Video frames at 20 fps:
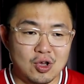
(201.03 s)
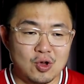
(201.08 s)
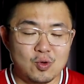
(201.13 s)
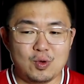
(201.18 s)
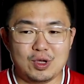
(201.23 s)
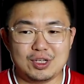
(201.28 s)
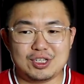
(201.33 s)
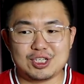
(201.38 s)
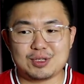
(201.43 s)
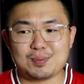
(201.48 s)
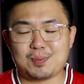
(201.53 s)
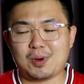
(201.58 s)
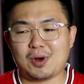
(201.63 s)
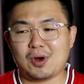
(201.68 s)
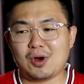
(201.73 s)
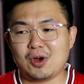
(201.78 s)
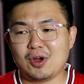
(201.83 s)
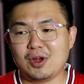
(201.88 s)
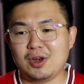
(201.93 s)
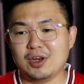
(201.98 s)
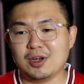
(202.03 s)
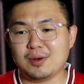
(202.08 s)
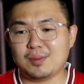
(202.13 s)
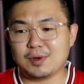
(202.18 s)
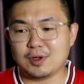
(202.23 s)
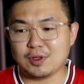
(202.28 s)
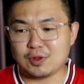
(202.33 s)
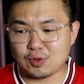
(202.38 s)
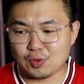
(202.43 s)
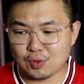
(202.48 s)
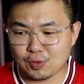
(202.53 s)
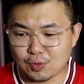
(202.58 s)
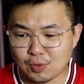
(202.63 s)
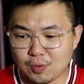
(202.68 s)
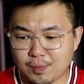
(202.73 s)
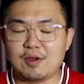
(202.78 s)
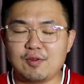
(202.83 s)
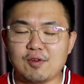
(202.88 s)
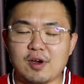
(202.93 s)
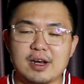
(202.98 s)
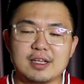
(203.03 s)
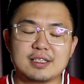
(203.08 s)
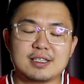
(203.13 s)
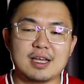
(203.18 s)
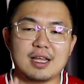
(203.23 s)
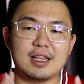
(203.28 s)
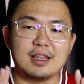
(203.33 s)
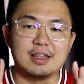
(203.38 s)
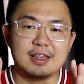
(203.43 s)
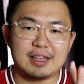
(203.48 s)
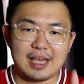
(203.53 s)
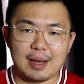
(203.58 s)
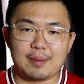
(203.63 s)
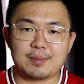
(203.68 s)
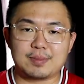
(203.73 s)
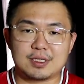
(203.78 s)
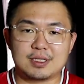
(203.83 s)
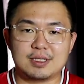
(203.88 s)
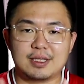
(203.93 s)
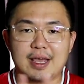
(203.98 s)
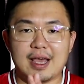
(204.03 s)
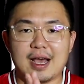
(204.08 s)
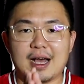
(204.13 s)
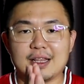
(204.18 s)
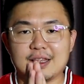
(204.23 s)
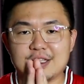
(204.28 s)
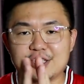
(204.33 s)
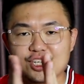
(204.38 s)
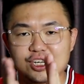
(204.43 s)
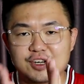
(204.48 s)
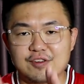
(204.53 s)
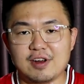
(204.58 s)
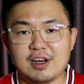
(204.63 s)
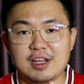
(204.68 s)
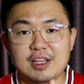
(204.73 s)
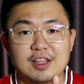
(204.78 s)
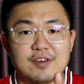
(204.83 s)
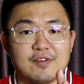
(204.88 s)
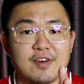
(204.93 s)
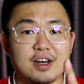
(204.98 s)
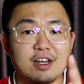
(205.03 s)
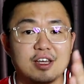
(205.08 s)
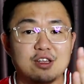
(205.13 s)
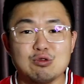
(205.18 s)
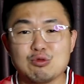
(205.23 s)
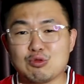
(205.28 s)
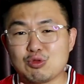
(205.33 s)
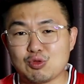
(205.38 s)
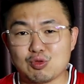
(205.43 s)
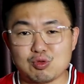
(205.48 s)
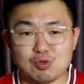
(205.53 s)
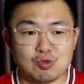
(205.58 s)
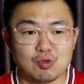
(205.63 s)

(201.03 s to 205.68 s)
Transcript: Which is point number 2. If you understand debts, they are generally divided into 2.